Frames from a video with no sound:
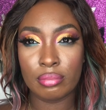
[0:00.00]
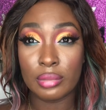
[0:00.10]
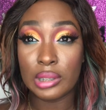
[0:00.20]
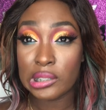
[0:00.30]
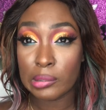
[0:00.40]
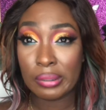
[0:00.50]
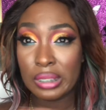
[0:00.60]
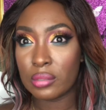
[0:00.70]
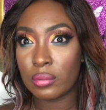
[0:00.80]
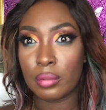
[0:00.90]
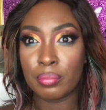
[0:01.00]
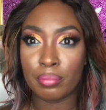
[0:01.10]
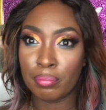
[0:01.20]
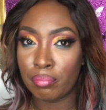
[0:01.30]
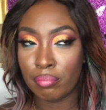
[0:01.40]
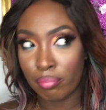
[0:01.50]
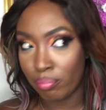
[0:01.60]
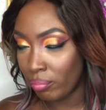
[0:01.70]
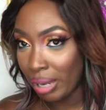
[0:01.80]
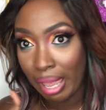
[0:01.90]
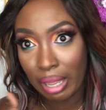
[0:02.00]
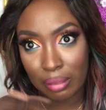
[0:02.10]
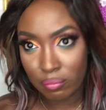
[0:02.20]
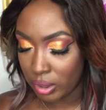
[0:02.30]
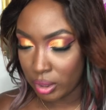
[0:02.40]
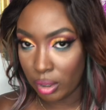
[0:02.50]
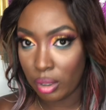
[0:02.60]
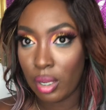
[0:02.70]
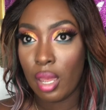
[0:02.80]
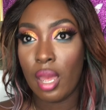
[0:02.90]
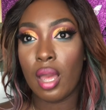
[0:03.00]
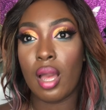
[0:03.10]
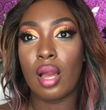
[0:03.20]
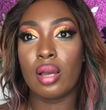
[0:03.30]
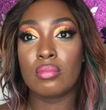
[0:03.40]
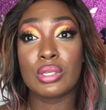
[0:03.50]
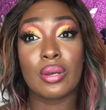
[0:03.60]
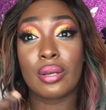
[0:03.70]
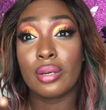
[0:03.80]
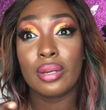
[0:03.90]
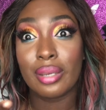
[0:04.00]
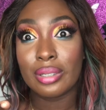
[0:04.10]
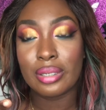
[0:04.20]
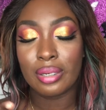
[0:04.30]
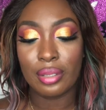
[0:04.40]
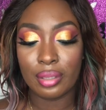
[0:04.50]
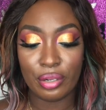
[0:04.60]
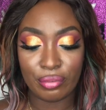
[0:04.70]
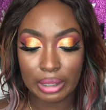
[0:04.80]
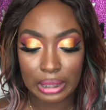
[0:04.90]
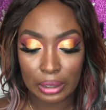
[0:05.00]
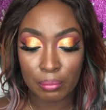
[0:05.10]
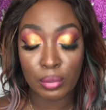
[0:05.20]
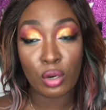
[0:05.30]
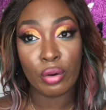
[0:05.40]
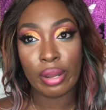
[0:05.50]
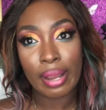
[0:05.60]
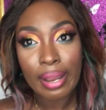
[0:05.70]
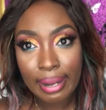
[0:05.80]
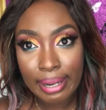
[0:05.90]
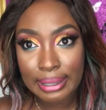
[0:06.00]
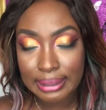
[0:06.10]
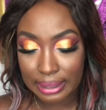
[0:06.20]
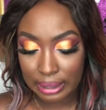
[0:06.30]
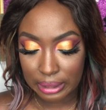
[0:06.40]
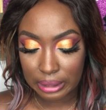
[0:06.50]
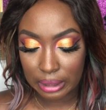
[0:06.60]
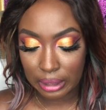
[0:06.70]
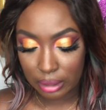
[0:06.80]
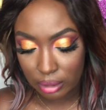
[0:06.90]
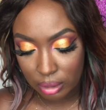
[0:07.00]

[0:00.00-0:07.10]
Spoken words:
displays were empty, so I couldn't get anything really. But I decided to get